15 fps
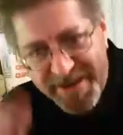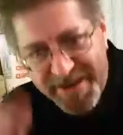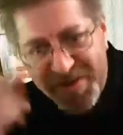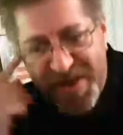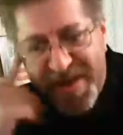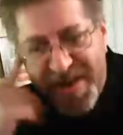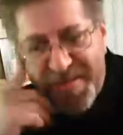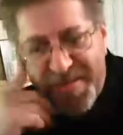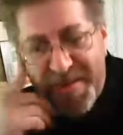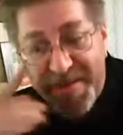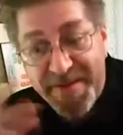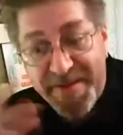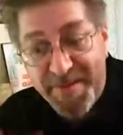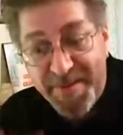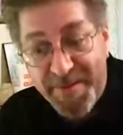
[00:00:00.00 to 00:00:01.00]
chats, but
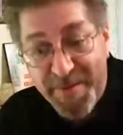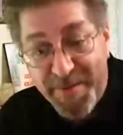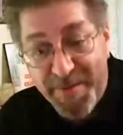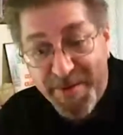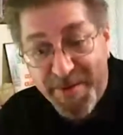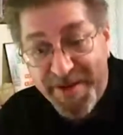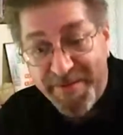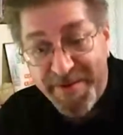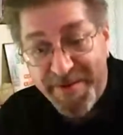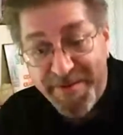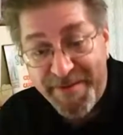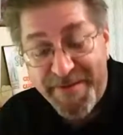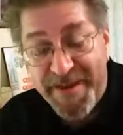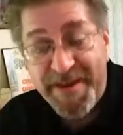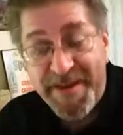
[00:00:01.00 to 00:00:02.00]
it seems to be working very
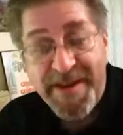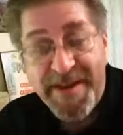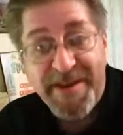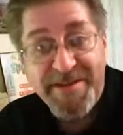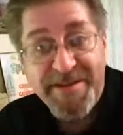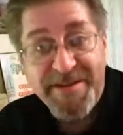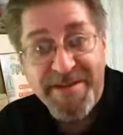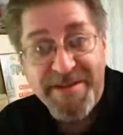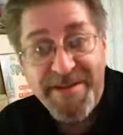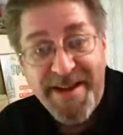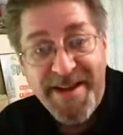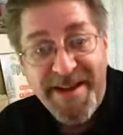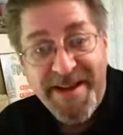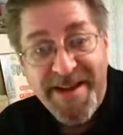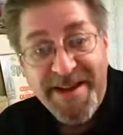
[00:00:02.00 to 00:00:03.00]
fine now. So
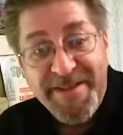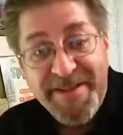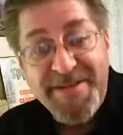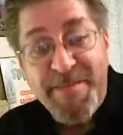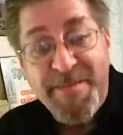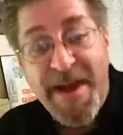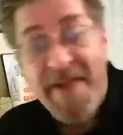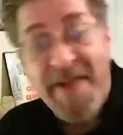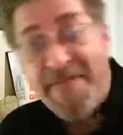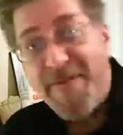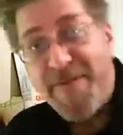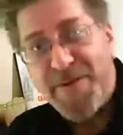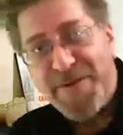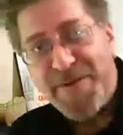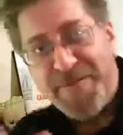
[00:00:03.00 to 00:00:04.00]
this is my
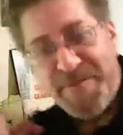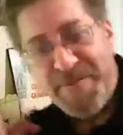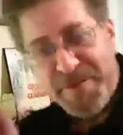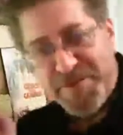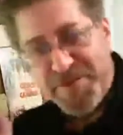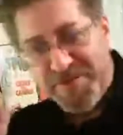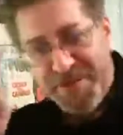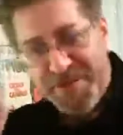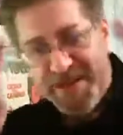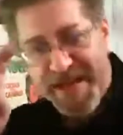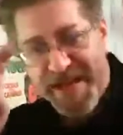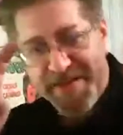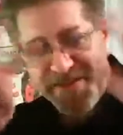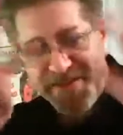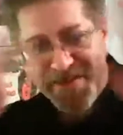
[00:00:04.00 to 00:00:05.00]
first official real
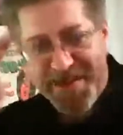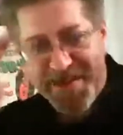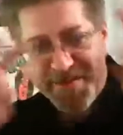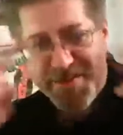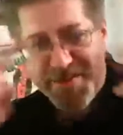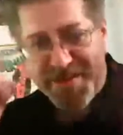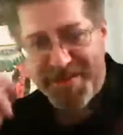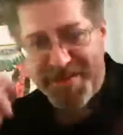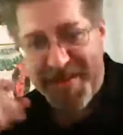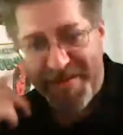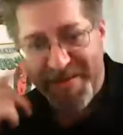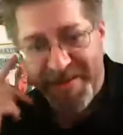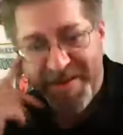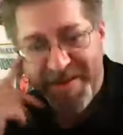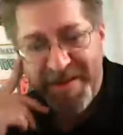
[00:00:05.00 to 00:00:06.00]
live stream, so
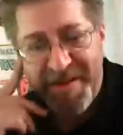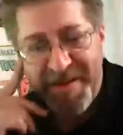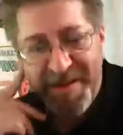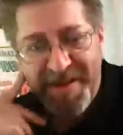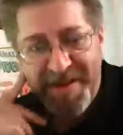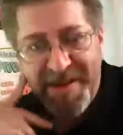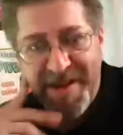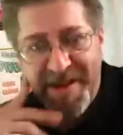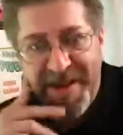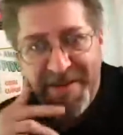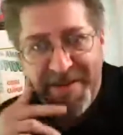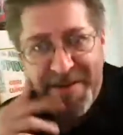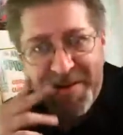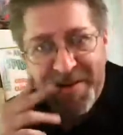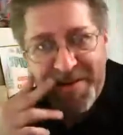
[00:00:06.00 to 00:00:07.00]
I'm
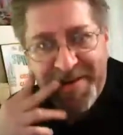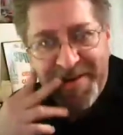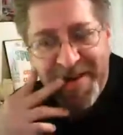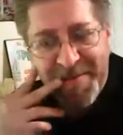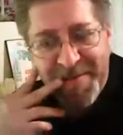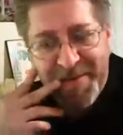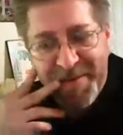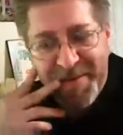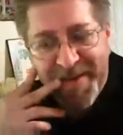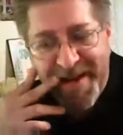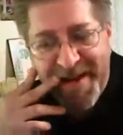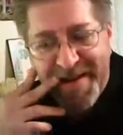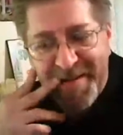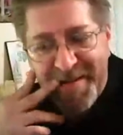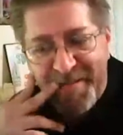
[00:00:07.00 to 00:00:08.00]
having a good time doing
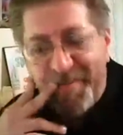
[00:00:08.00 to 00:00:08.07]
that.